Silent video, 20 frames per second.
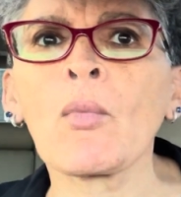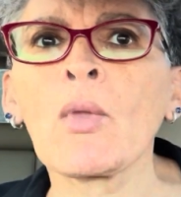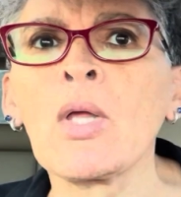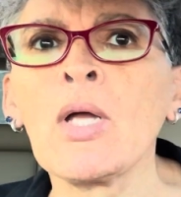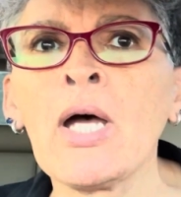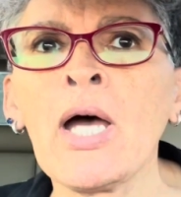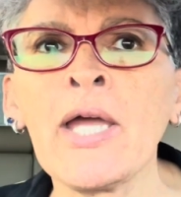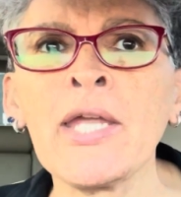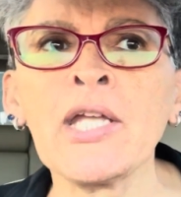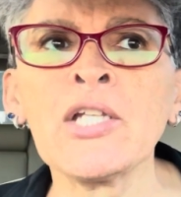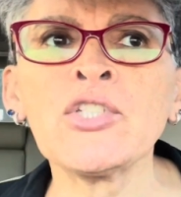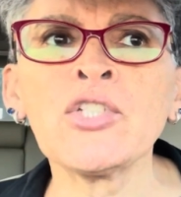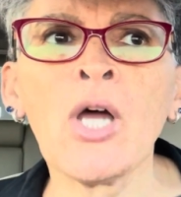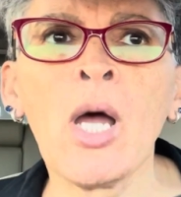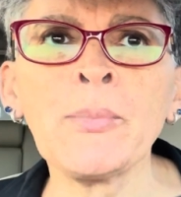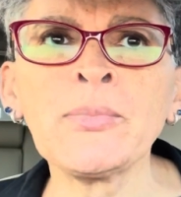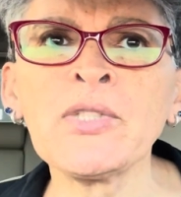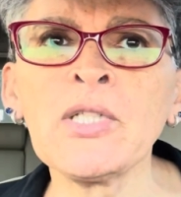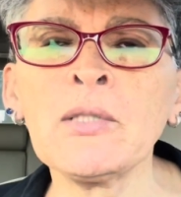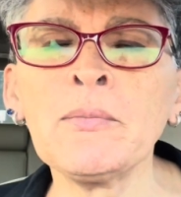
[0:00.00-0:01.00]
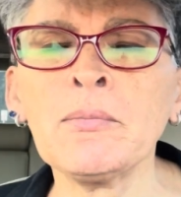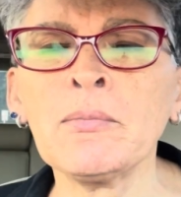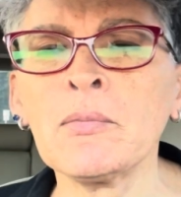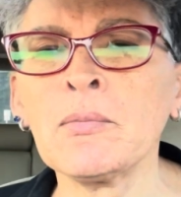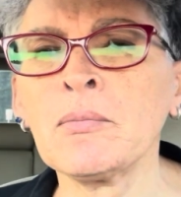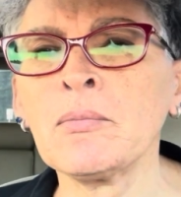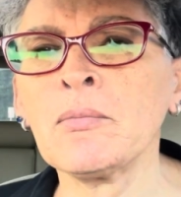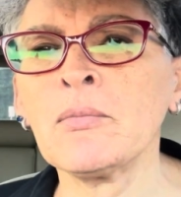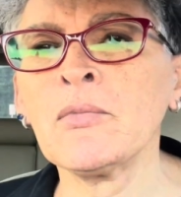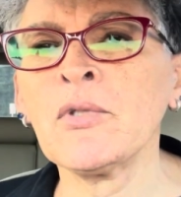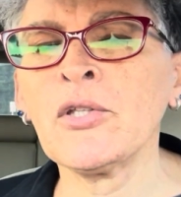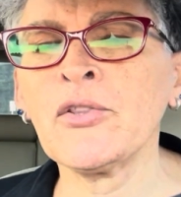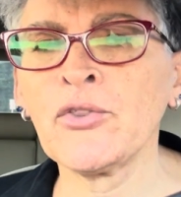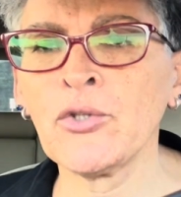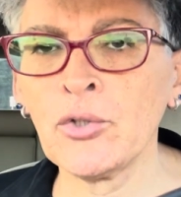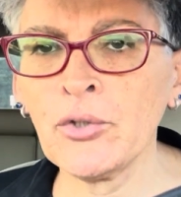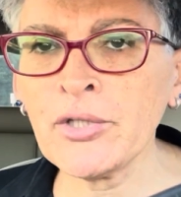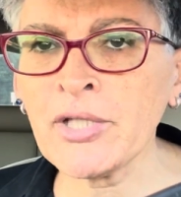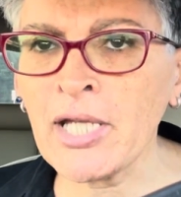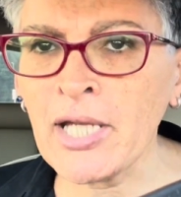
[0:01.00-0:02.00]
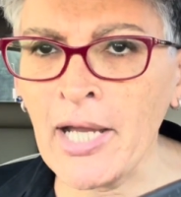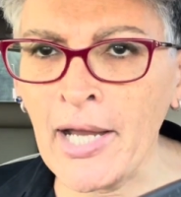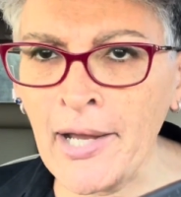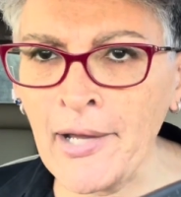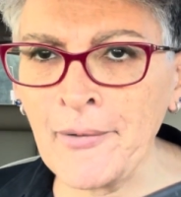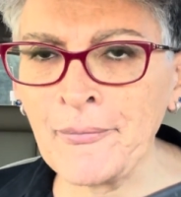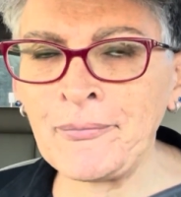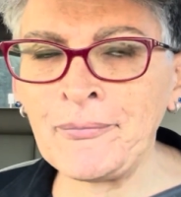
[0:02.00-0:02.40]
I adopted the third cat.